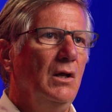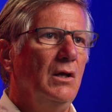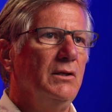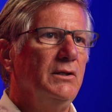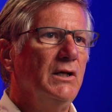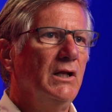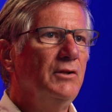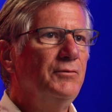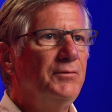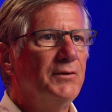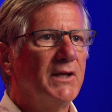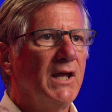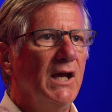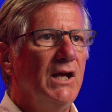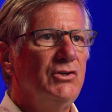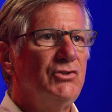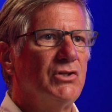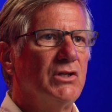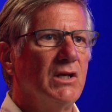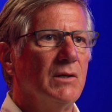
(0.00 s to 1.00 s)

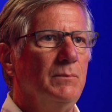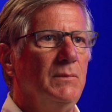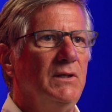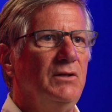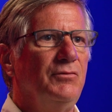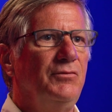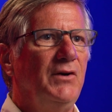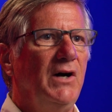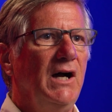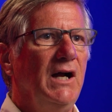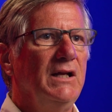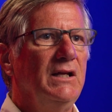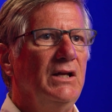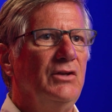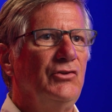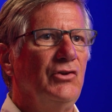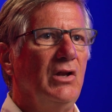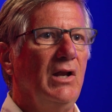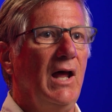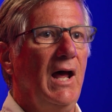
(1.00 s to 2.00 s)
Nullification can be defined
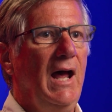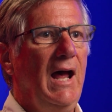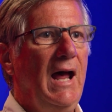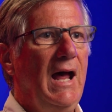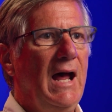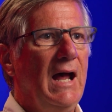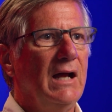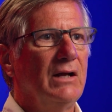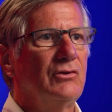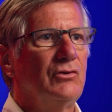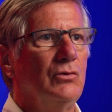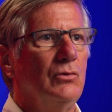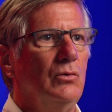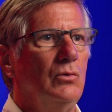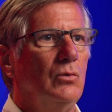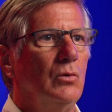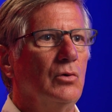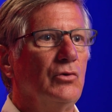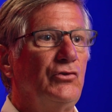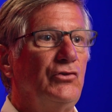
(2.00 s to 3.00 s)
as an act
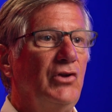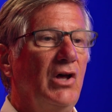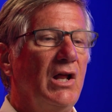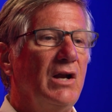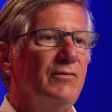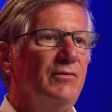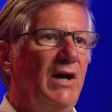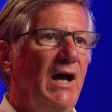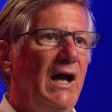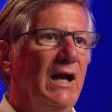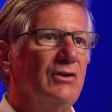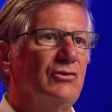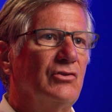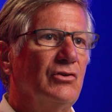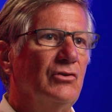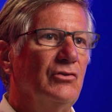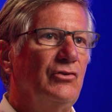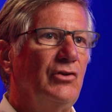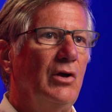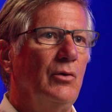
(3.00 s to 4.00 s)
or set of
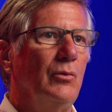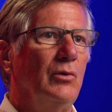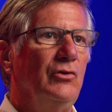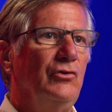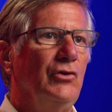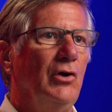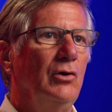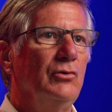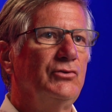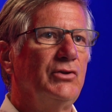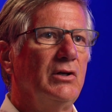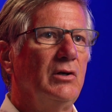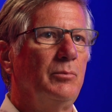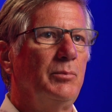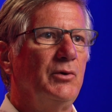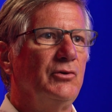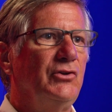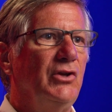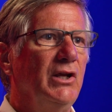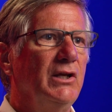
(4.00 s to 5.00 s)
actions that result in a
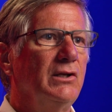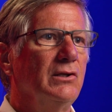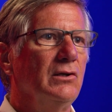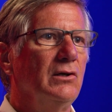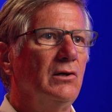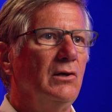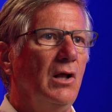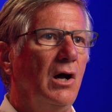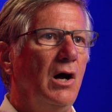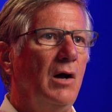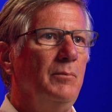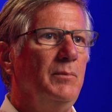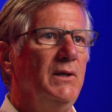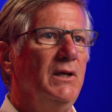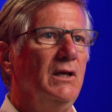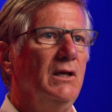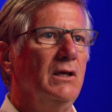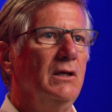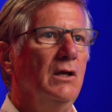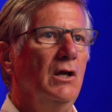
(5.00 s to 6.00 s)
particular law
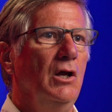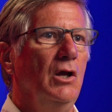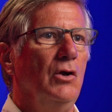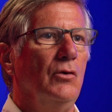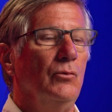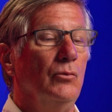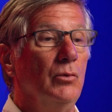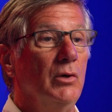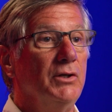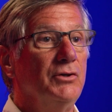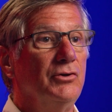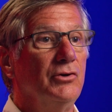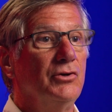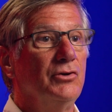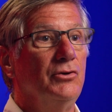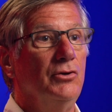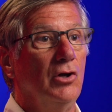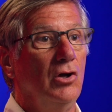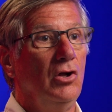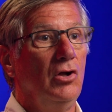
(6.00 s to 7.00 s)
being
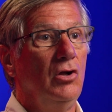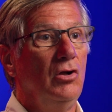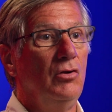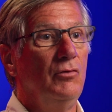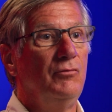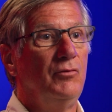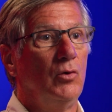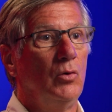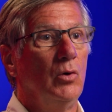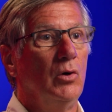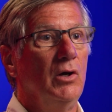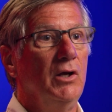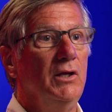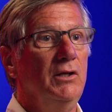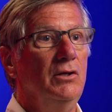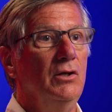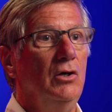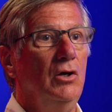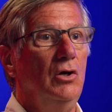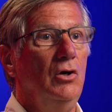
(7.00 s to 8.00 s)
rendered null,
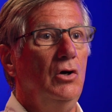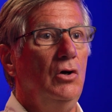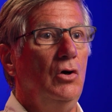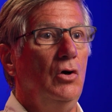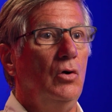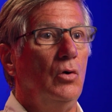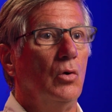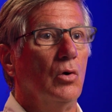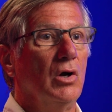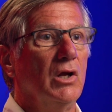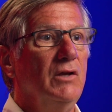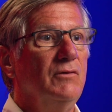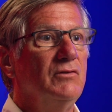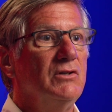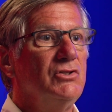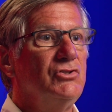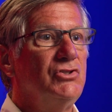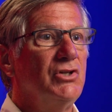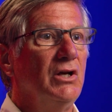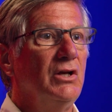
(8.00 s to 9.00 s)
void, or
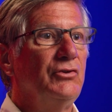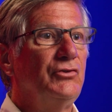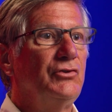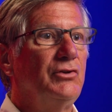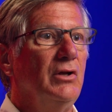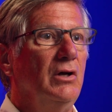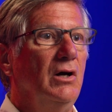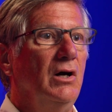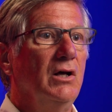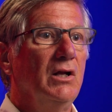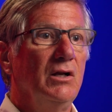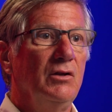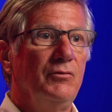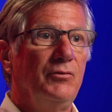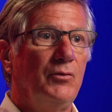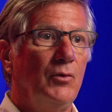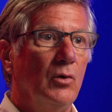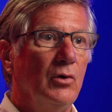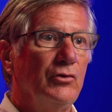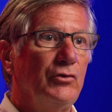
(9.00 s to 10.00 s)
even just
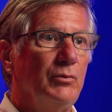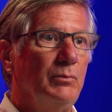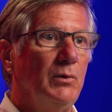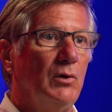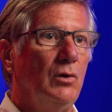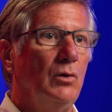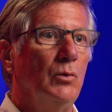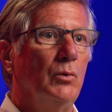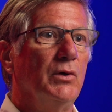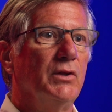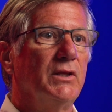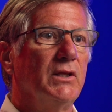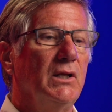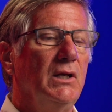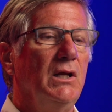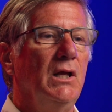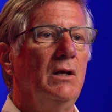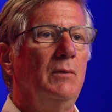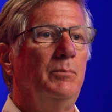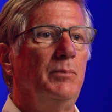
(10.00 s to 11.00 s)
unenforceable within
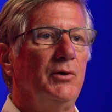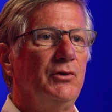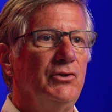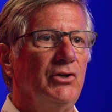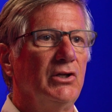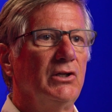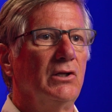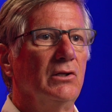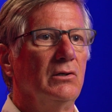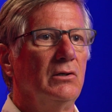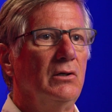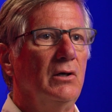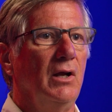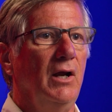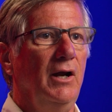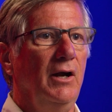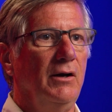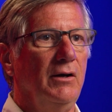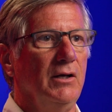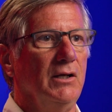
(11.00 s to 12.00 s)
a particular
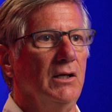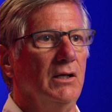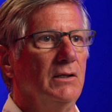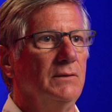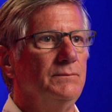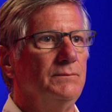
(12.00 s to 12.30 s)
area.